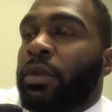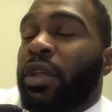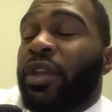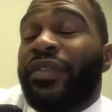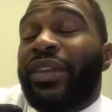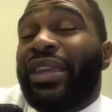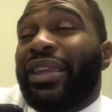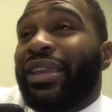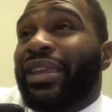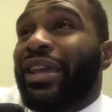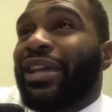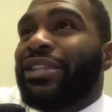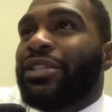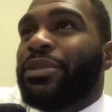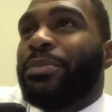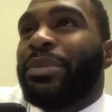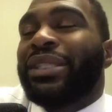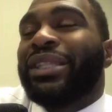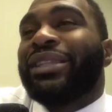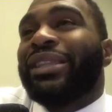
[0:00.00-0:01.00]
If you can catch
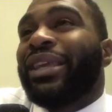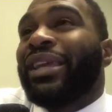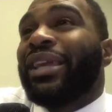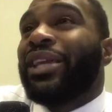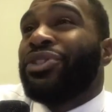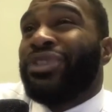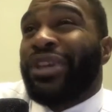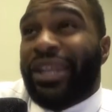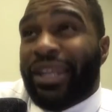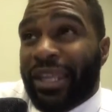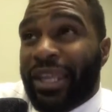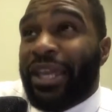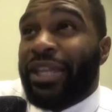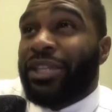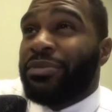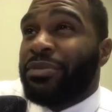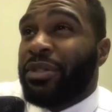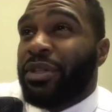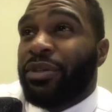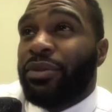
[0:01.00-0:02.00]
him, but the thing is, you gotta
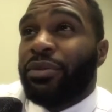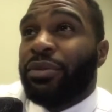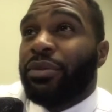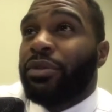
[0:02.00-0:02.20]
catch him though.